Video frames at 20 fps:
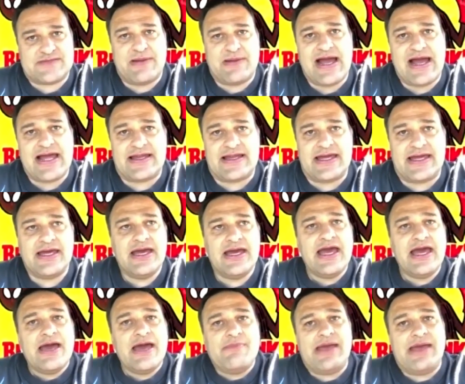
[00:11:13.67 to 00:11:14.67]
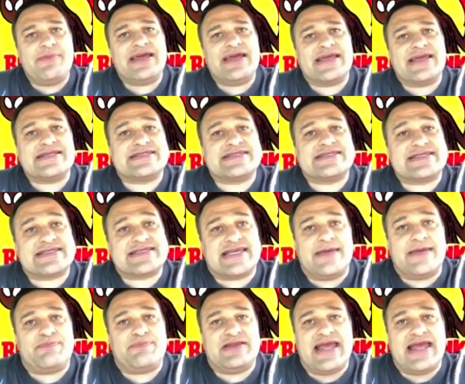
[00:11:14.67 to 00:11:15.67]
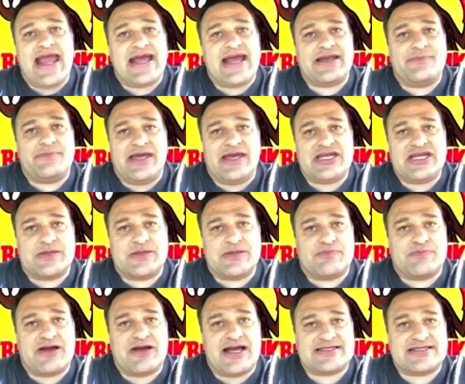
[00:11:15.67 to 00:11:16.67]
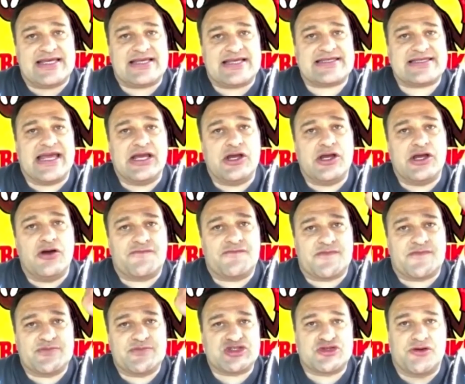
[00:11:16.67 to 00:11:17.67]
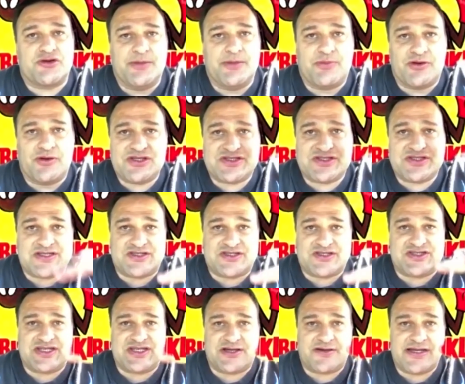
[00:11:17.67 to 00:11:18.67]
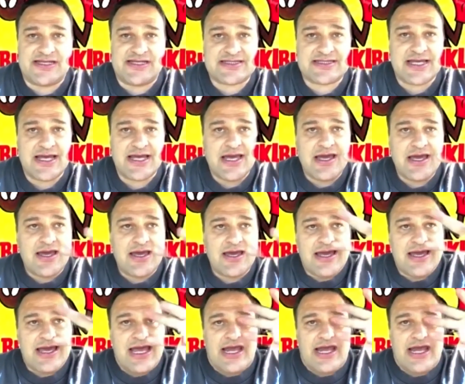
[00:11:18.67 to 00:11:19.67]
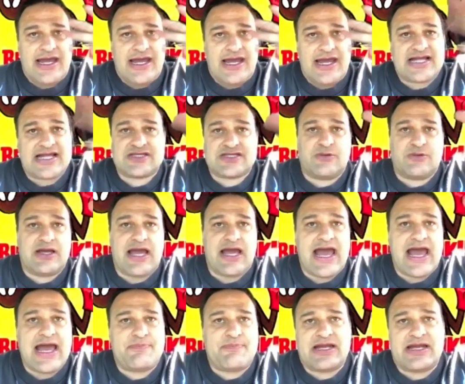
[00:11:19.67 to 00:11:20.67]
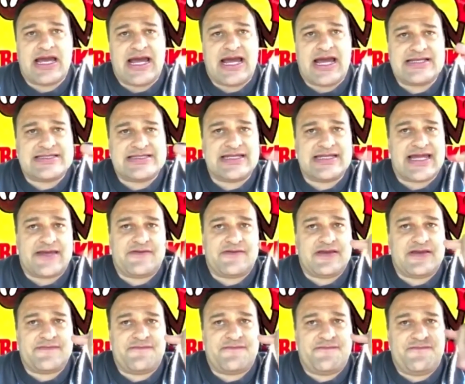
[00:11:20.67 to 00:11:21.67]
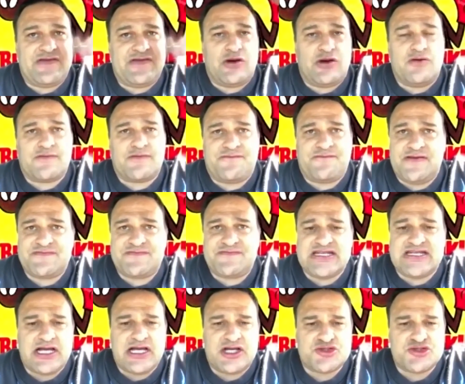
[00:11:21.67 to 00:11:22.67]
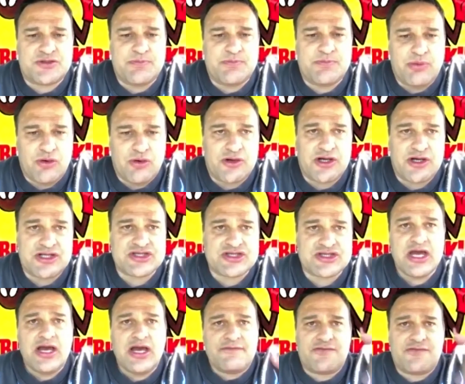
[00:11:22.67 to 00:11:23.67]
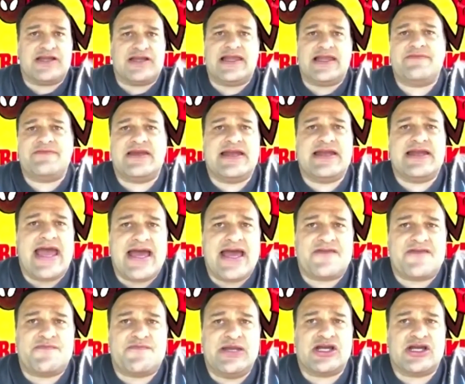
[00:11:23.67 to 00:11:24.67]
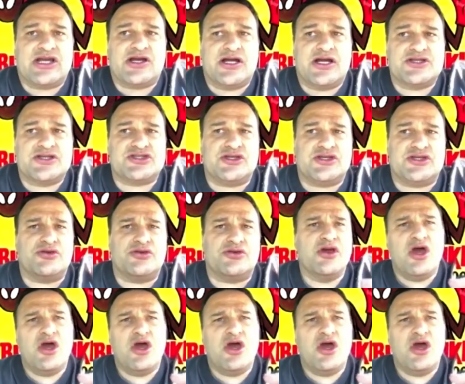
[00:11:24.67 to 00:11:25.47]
pilot, maybe I can skip the animation process and go from storyboards to series. And that's what happened. I did like over 1,500 boards for an 11.5-minute cartoon,